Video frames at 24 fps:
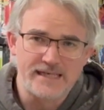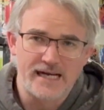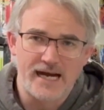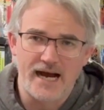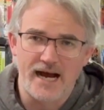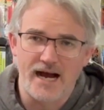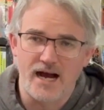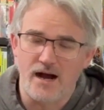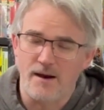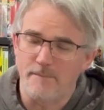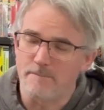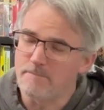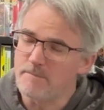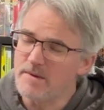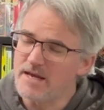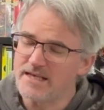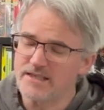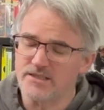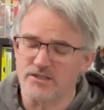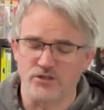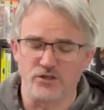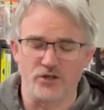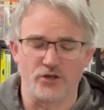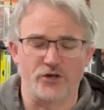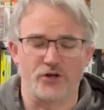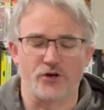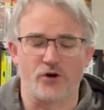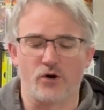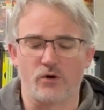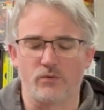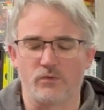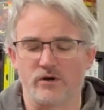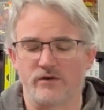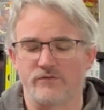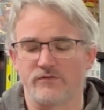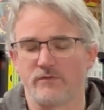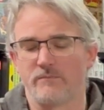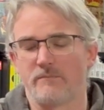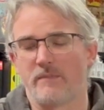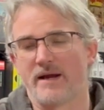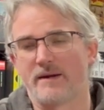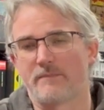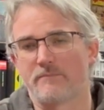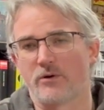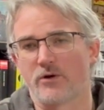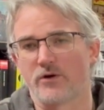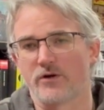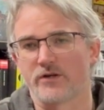Amazing looking artwork from
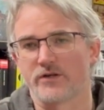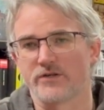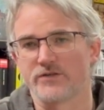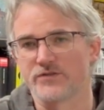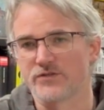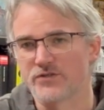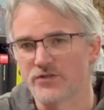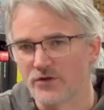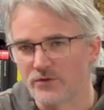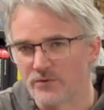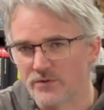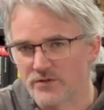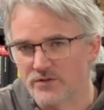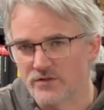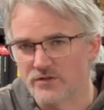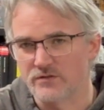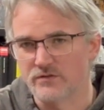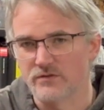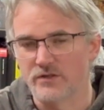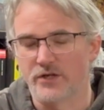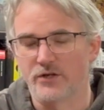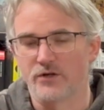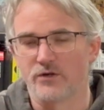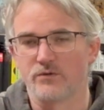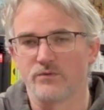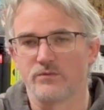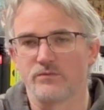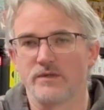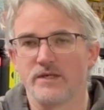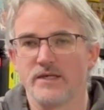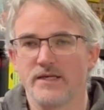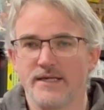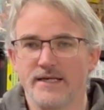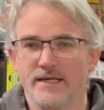Mike Perkins, who's, you know,